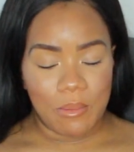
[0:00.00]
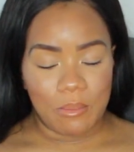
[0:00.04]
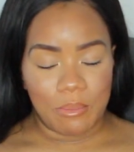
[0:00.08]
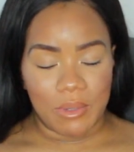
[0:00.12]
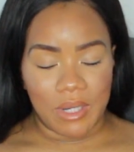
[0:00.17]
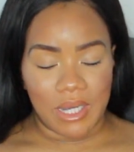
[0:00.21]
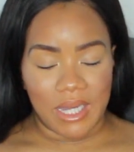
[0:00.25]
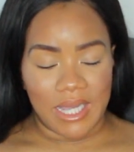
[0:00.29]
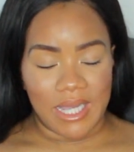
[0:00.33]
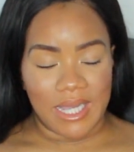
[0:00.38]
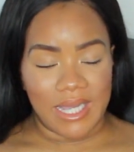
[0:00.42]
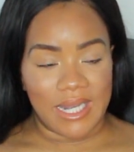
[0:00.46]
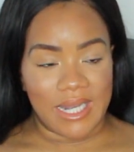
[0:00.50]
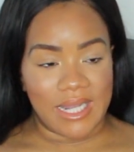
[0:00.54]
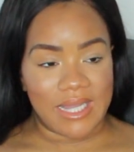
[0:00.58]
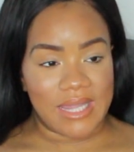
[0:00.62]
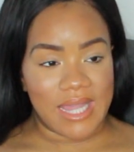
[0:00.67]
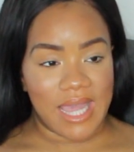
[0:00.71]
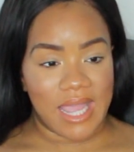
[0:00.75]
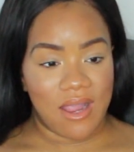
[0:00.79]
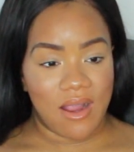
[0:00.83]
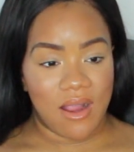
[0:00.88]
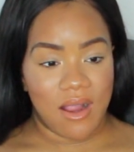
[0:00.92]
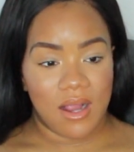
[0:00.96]
but
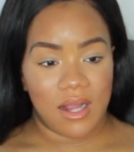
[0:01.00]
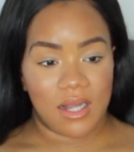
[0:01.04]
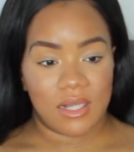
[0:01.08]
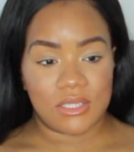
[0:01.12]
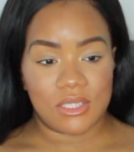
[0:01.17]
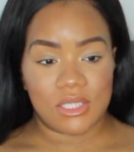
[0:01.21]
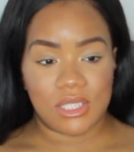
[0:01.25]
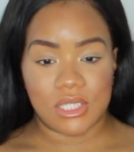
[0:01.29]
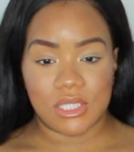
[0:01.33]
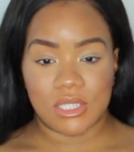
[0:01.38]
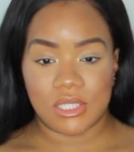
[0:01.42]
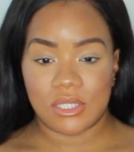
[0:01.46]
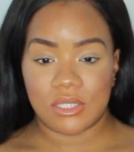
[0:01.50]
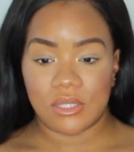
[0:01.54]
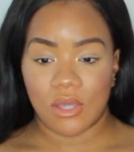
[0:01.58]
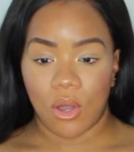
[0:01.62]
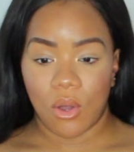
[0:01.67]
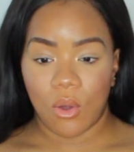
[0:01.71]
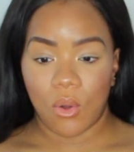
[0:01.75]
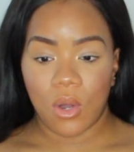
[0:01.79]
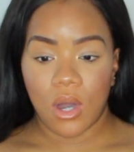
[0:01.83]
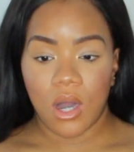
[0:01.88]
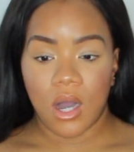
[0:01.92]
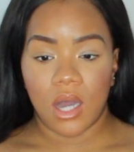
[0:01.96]
they are just so